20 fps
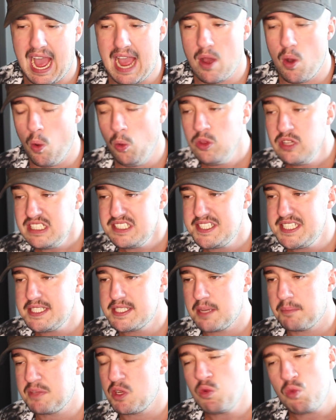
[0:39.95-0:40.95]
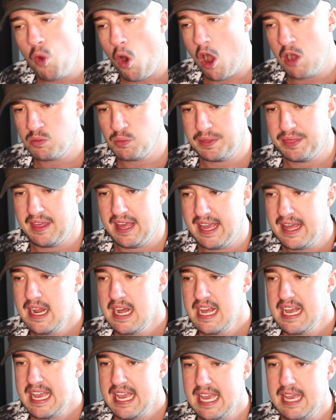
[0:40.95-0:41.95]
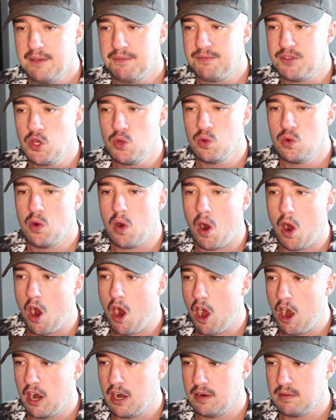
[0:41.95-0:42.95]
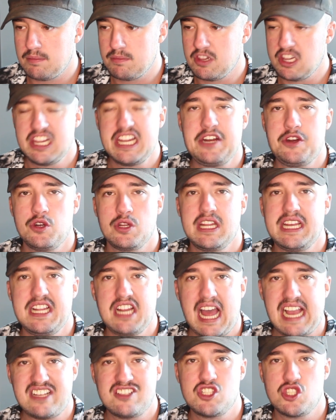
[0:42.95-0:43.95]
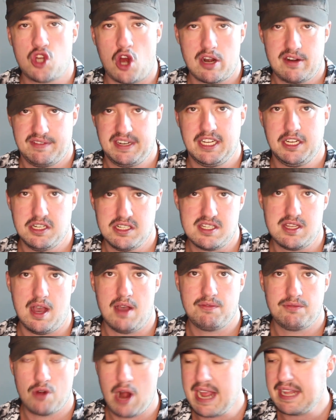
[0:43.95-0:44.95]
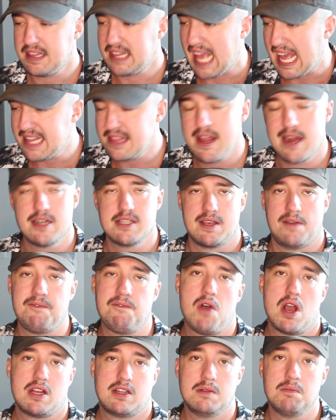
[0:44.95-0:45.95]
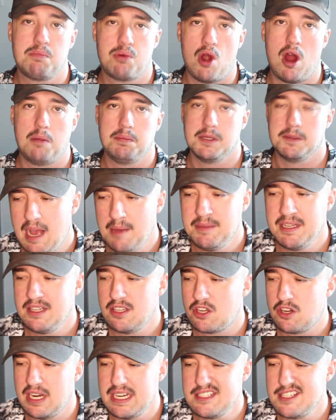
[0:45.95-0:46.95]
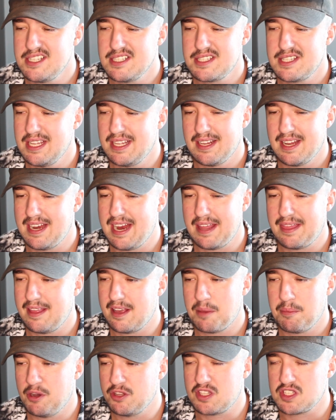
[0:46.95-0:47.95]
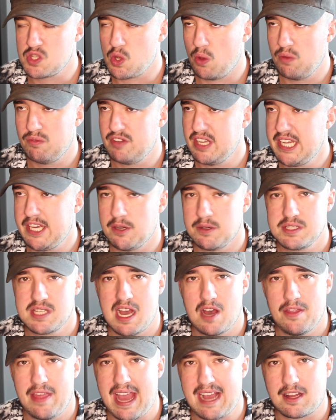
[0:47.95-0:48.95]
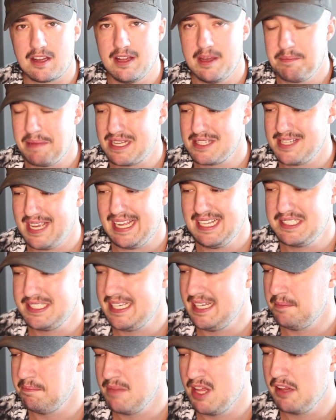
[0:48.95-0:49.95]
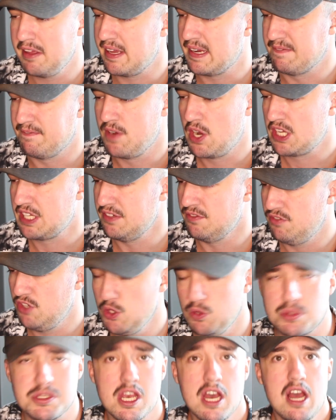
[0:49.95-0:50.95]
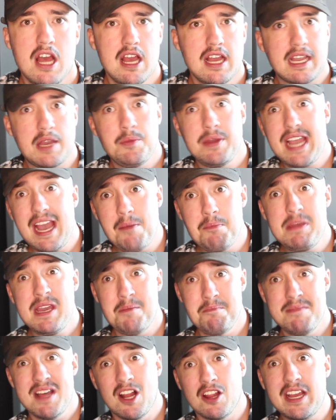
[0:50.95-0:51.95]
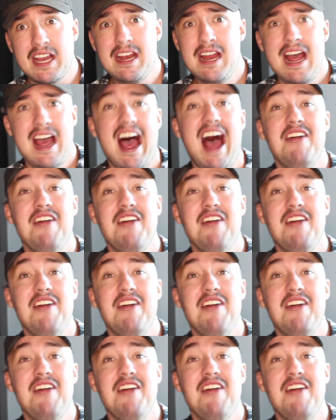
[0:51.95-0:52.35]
I only see something wrong with it if you are literally like starving yourself, right? Then there's a problem. I mean, the craziest thing that I think about this whole video is how that clip has 18 million views. Can we get me a million?